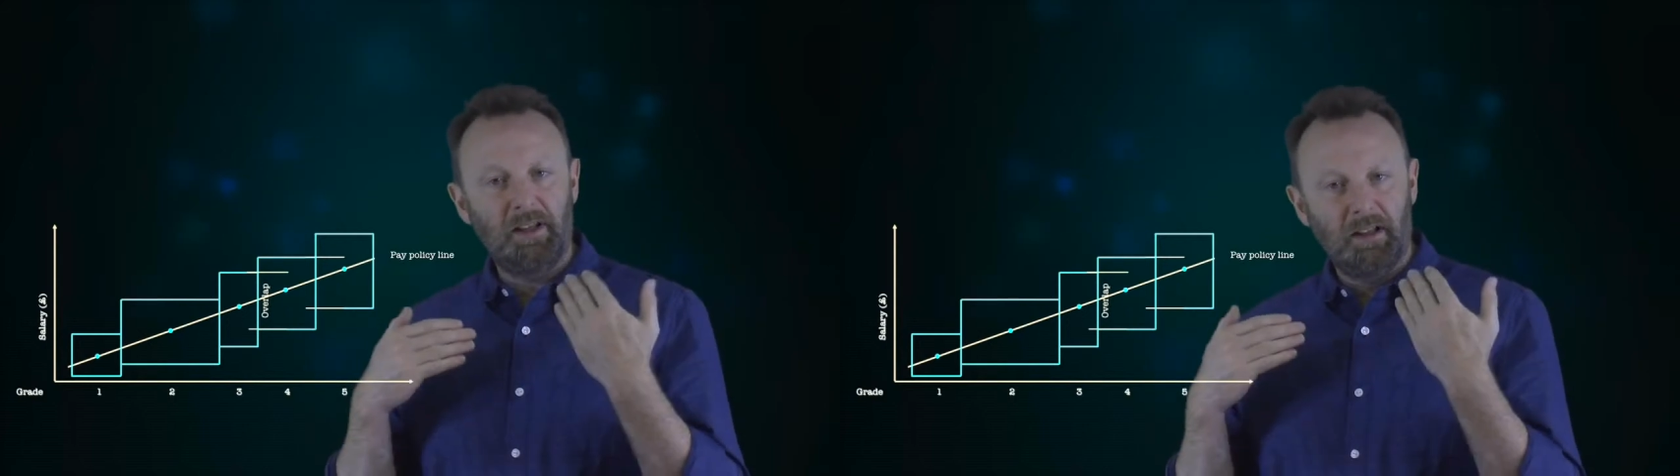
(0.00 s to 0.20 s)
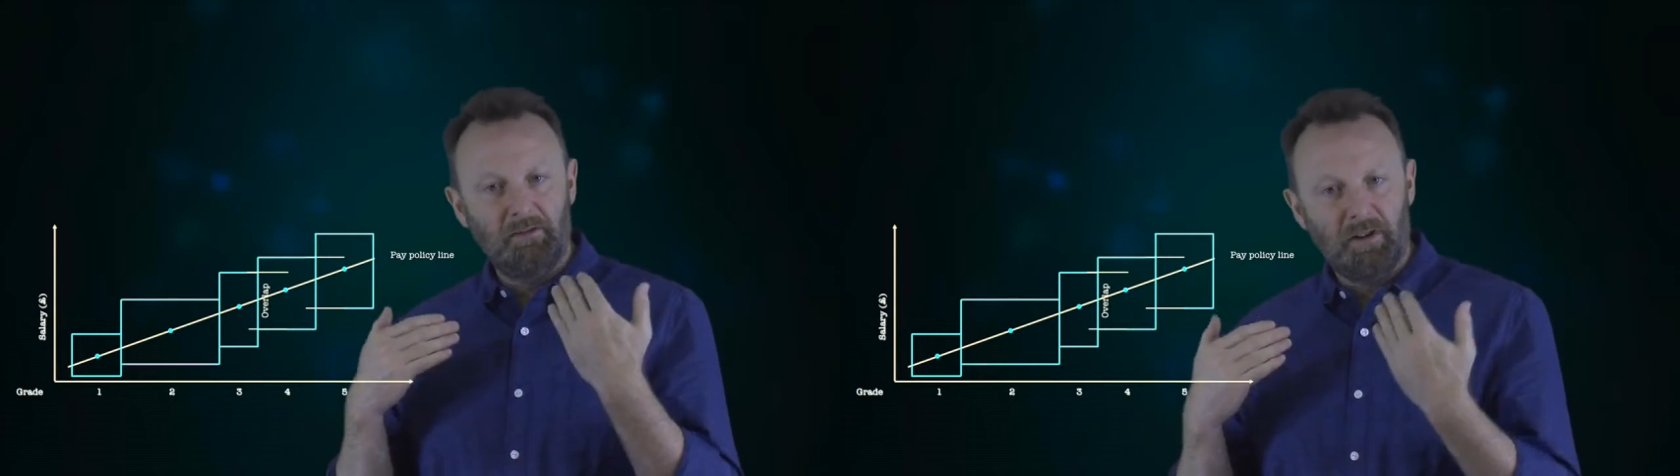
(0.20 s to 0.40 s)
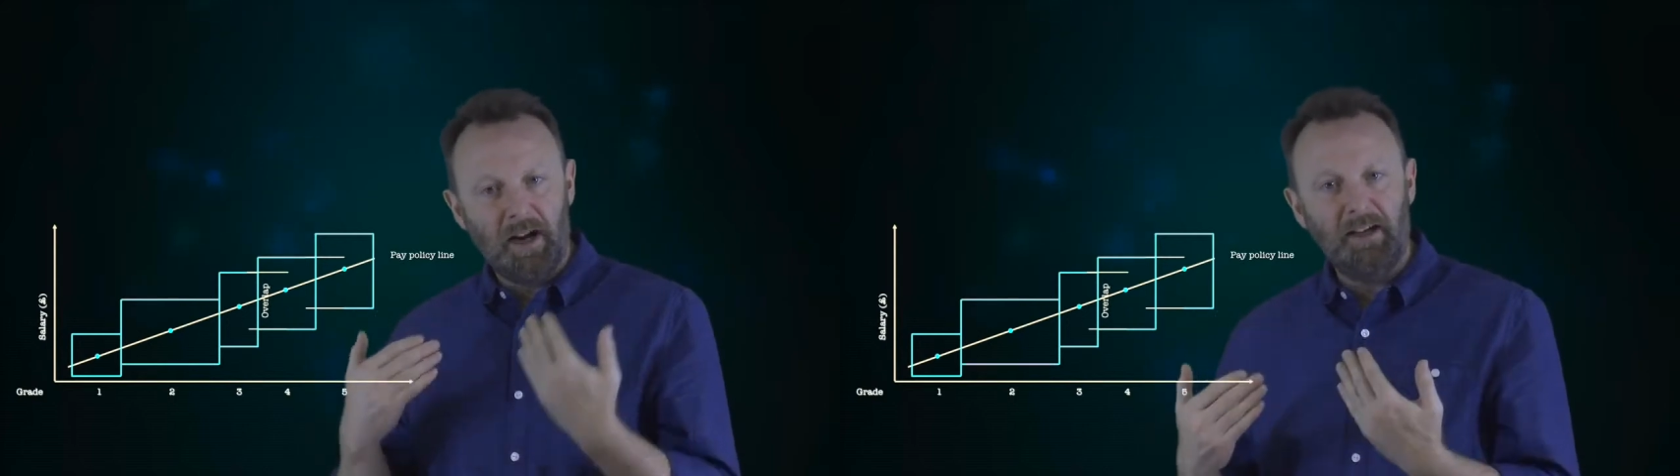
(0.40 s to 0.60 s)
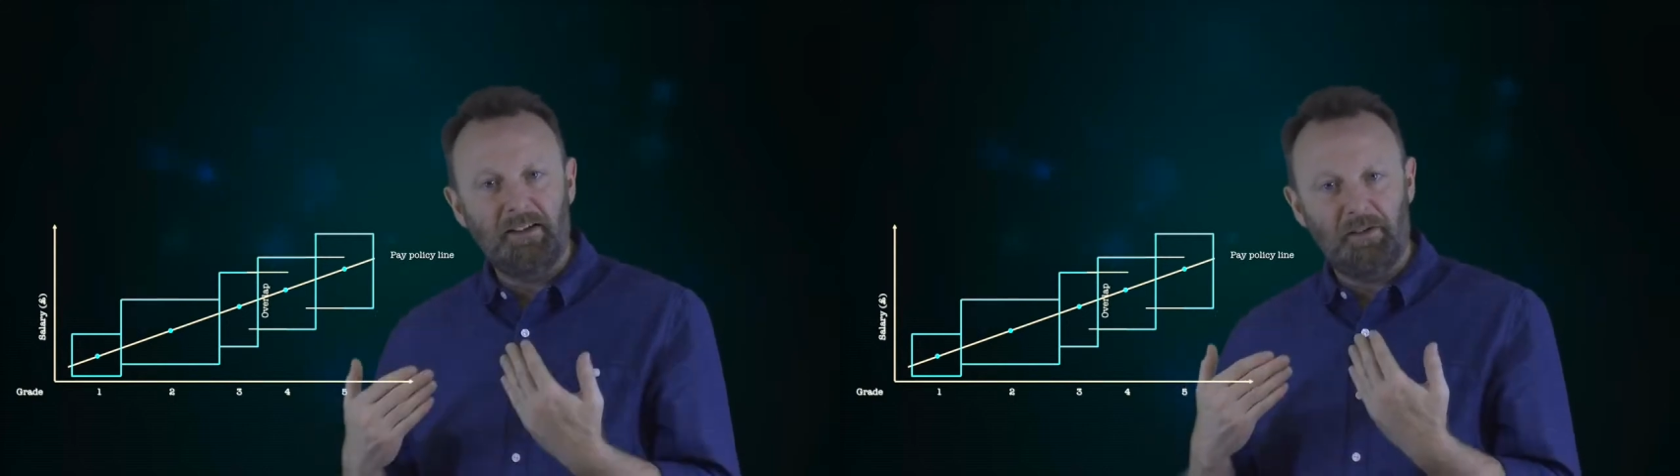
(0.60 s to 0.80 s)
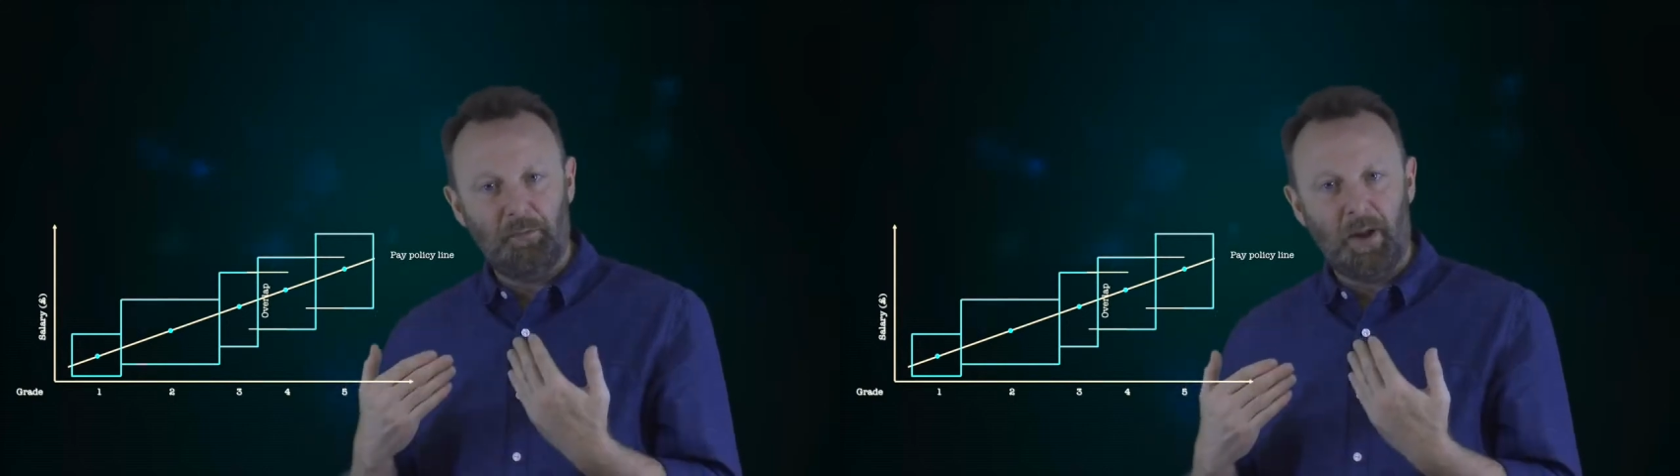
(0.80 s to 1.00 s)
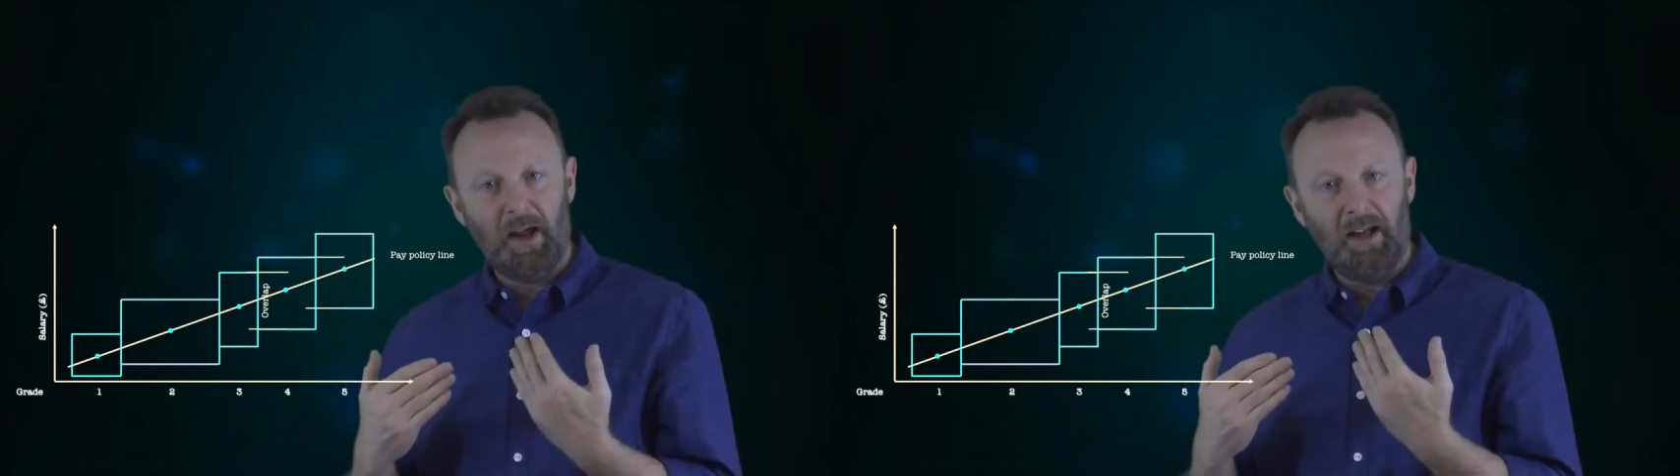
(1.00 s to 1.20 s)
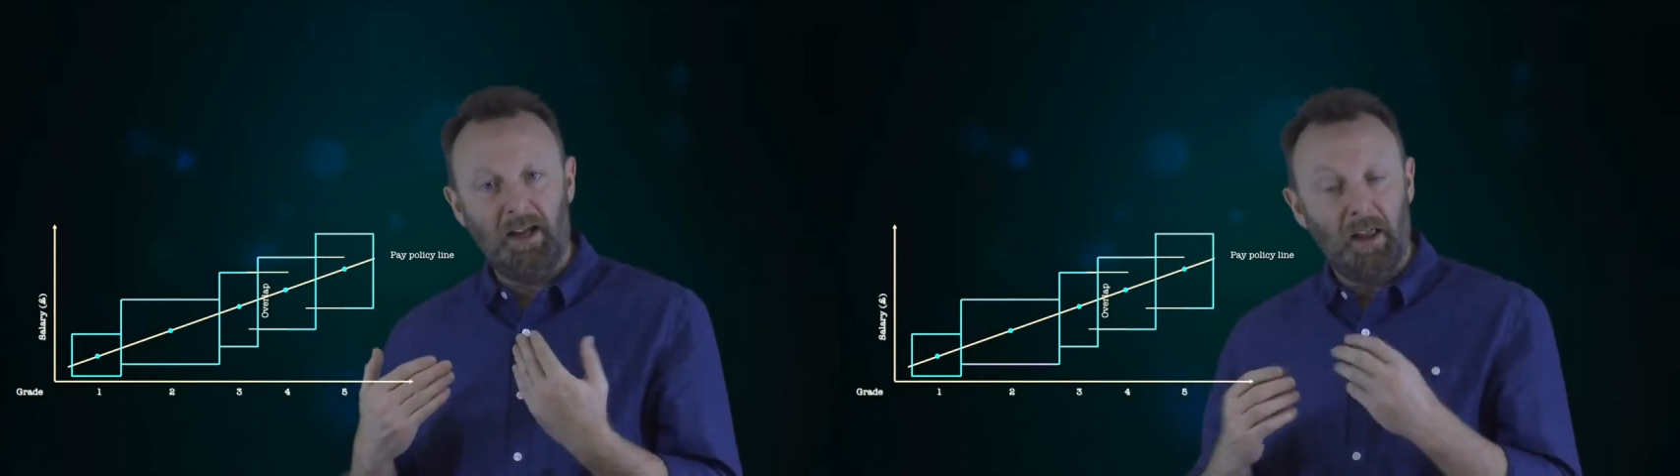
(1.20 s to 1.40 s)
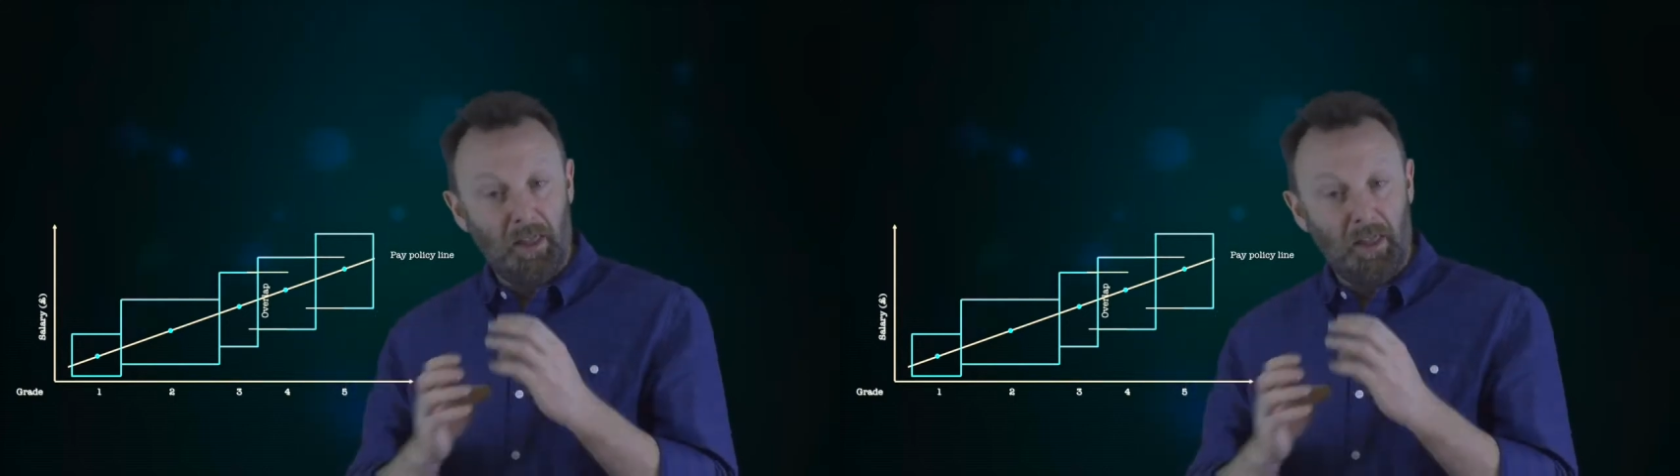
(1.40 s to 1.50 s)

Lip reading: the rates of pay